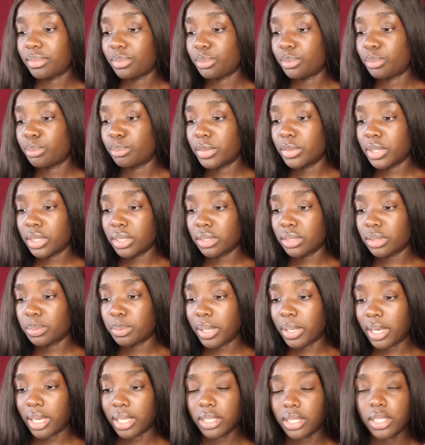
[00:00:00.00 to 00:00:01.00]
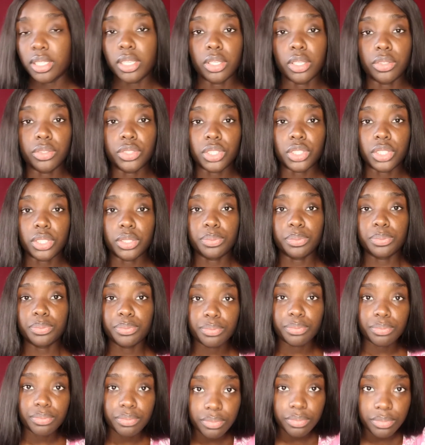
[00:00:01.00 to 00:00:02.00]
middle part closure,
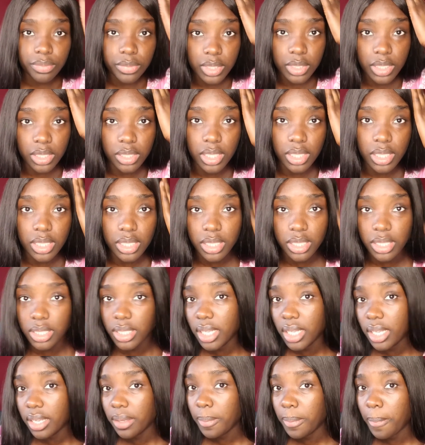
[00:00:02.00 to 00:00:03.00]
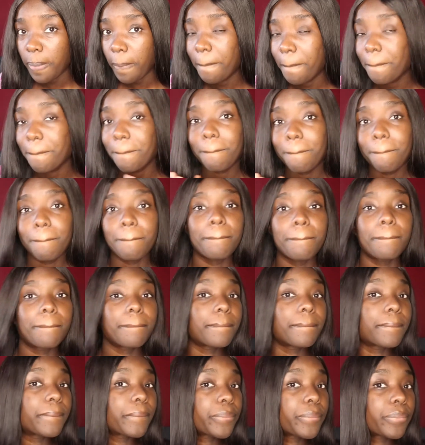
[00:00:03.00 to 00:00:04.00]
as you guys can see.
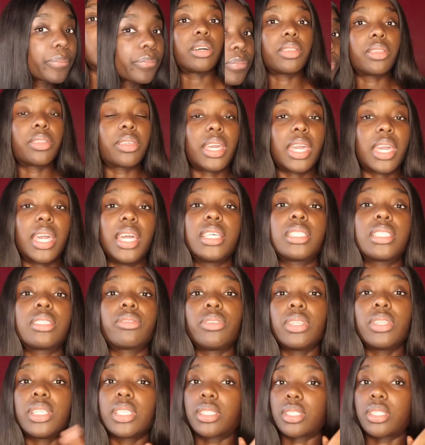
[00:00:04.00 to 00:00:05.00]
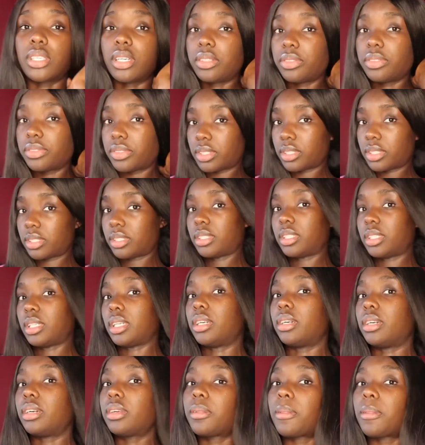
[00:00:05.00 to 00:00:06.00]
So the hair is really soft,
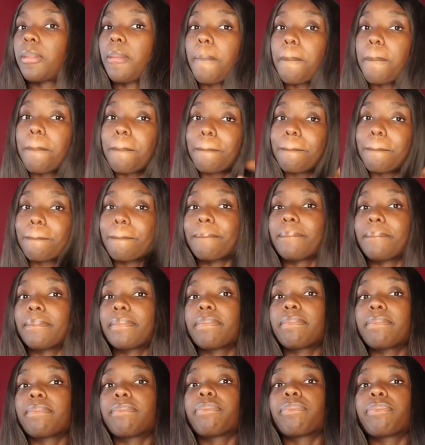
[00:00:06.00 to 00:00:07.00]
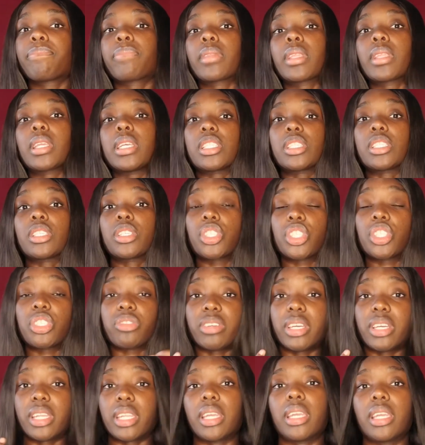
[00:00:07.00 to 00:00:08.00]
yeah, it's not
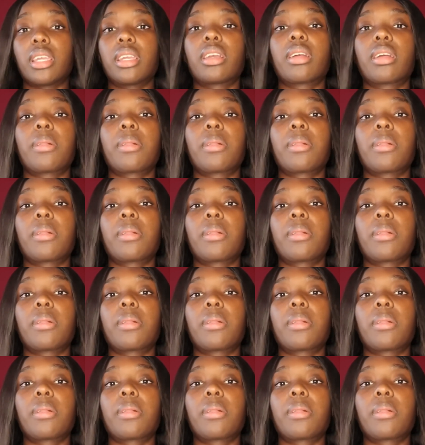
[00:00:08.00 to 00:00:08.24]
shredding,